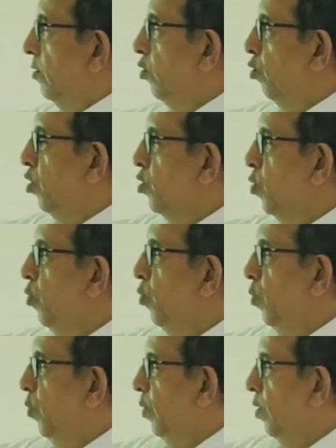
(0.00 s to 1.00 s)
those
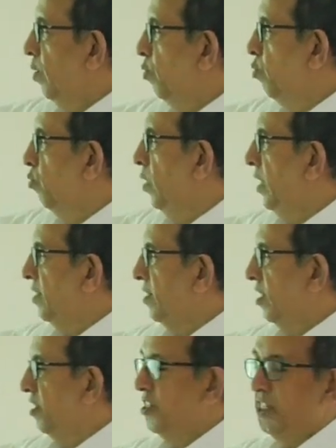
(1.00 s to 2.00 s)
who had
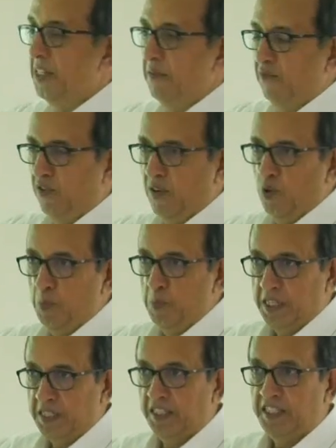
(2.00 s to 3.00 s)
surgery for
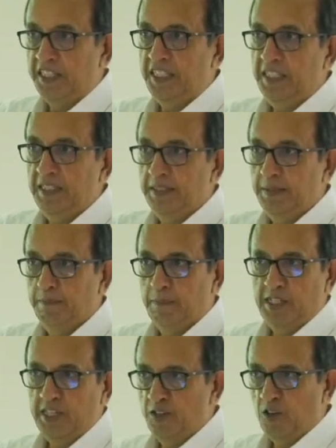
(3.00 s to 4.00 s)
obesity
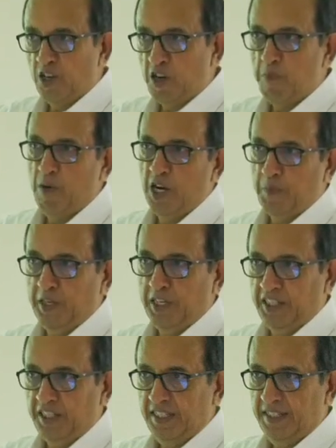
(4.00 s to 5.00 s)
but did not have blood
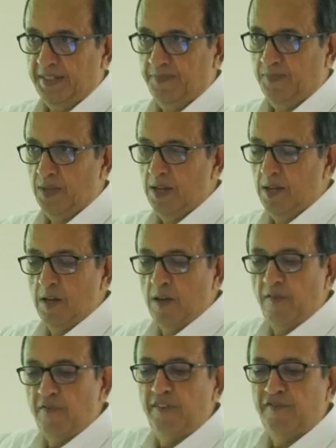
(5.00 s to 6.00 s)
pressure,
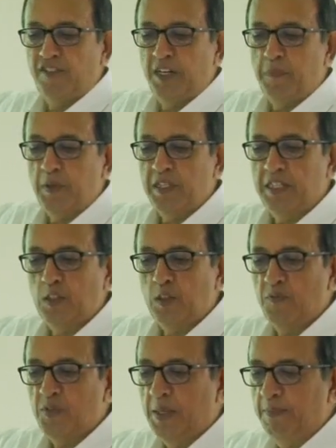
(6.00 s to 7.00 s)
50%
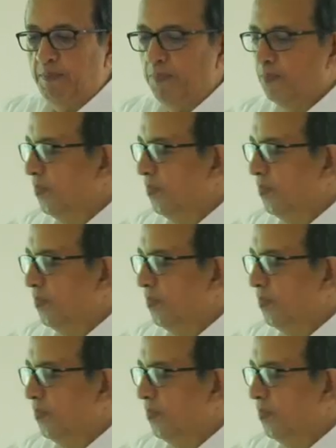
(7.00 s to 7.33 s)
of them